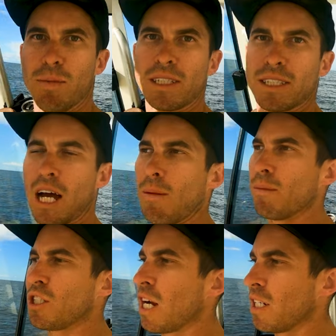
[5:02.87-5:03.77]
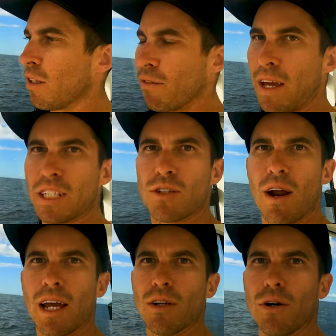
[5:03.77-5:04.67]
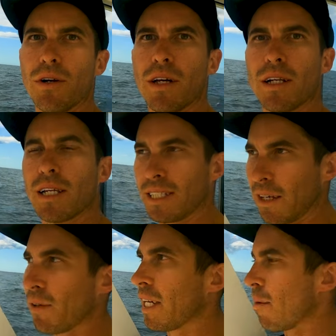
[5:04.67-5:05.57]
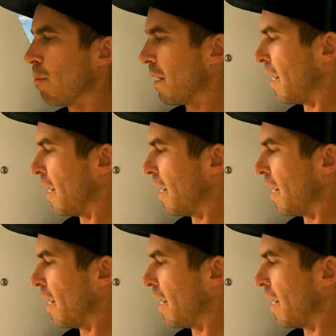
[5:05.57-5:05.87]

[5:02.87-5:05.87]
mixed it up, chained it to the Vex Craylord. Let's see if we can get bit